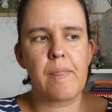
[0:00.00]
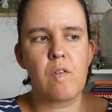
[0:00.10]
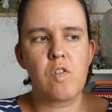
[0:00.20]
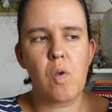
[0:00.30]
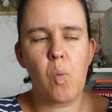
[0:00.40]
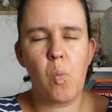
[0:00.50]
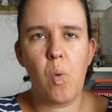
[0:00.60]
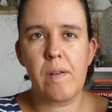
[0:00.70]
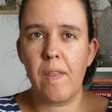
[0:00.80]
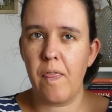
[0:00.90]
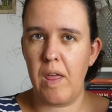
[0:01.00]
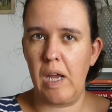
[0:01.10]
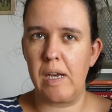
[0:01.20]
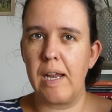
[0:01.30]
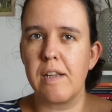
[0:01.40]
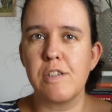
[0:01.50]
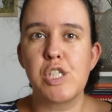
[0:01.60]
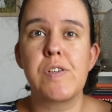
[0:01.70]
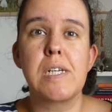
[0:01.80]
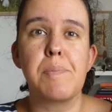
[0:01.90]
So one thing that
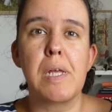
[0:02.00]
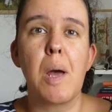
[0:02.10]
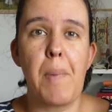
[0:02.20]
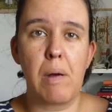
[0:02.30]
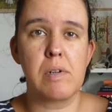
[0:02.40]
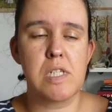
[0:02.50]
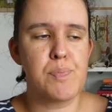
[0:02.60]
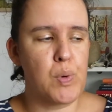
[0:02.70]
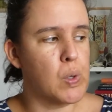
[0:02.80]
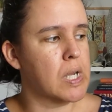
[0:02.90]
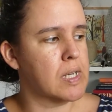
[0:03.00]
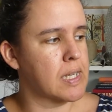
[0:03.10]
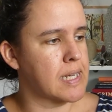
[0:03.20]
intrigued me about this book